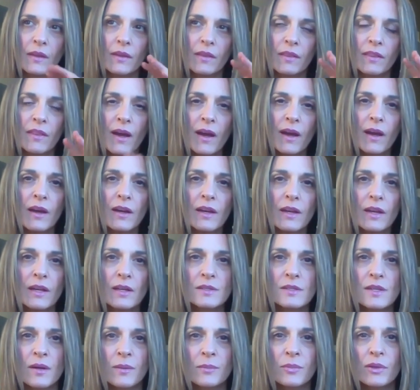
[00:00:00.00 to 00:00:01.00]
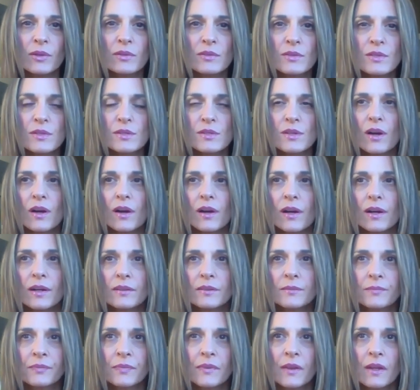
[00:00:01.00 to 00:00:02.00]
That example aside,
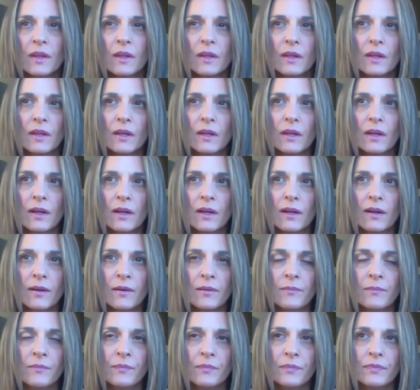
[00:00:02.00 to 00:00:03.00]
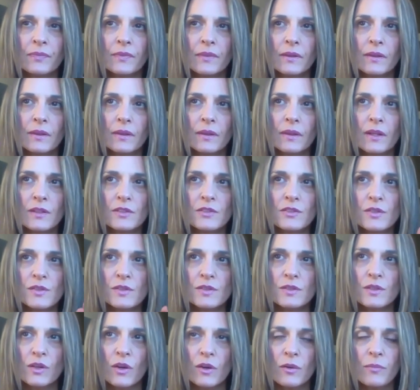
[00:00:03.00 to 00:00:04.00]
let's
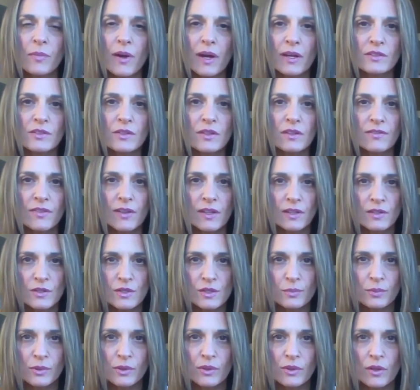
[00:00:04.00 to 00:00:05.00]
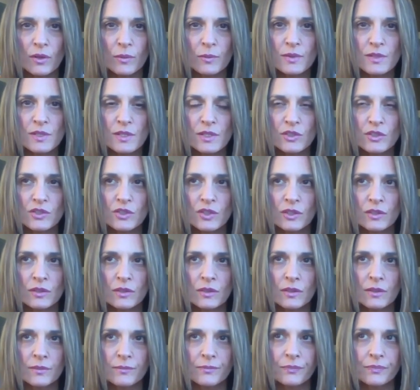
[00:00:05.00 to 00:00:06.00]
just go back to the Venus-Pluto opposition.
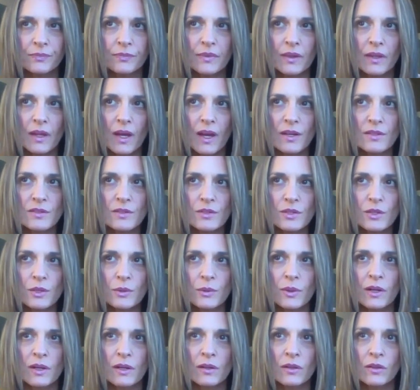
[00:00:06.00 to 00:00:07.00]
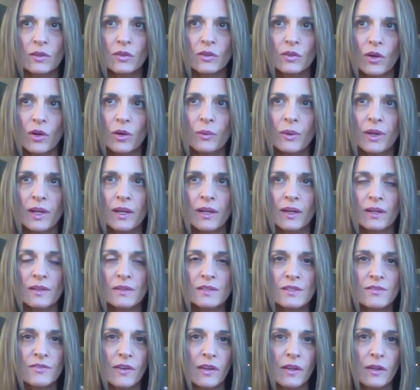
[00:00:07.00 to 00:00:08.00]
As you are growing and
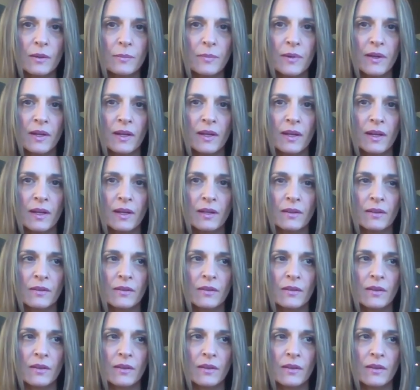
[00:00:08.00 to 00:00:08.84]
developing and